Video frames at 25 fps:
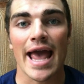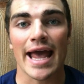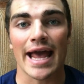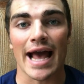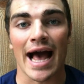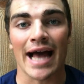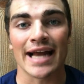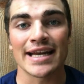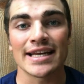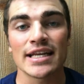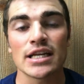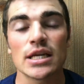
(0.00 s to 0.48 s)

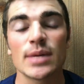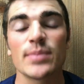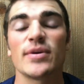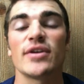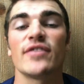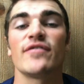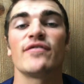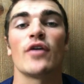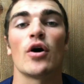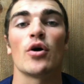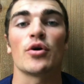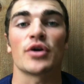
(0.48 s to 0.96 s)
hey, I need to
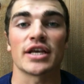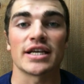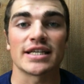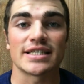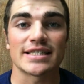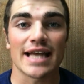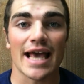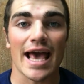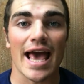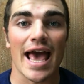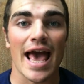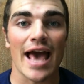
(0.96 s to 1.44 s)
be
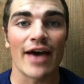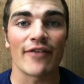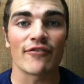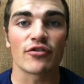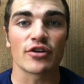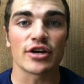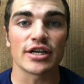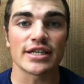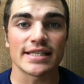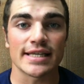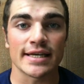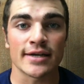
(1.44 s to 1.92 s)
focused
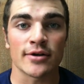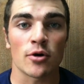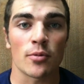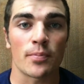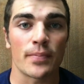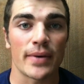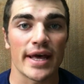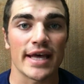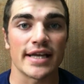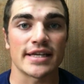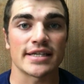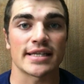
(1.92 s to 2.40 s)
every
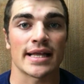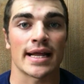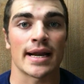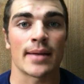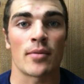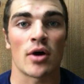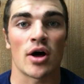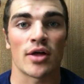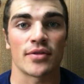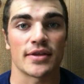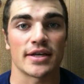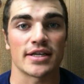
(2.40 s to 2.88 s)
single pitch
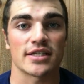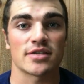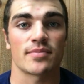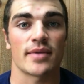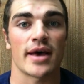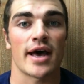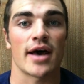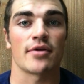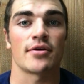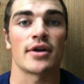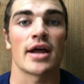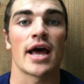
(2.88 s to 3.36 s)
that I'm on this
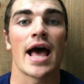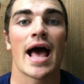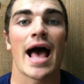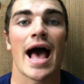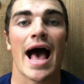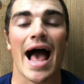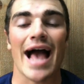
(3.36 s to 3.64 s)
mound.